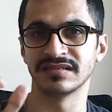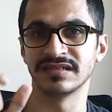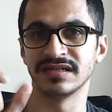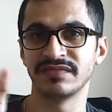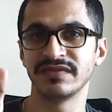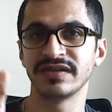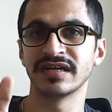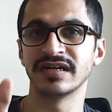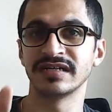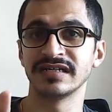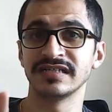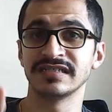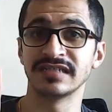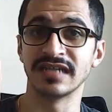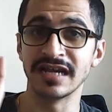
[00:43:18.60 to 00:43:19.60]

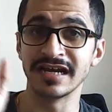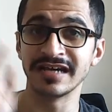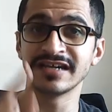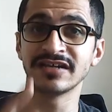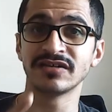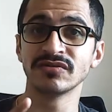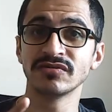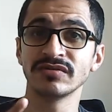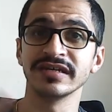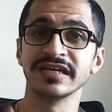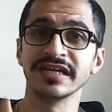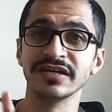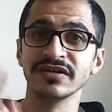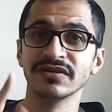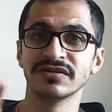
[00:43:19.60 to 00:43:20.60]
difficulties related to
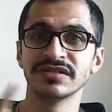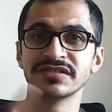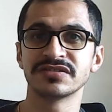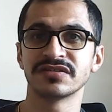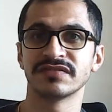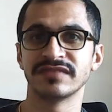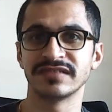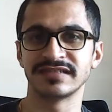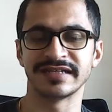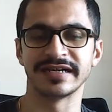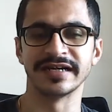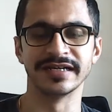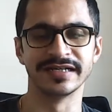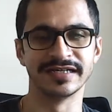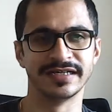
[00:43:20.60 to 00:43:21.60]
ignorance of the
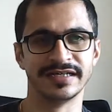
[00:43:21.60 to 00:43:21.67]
child.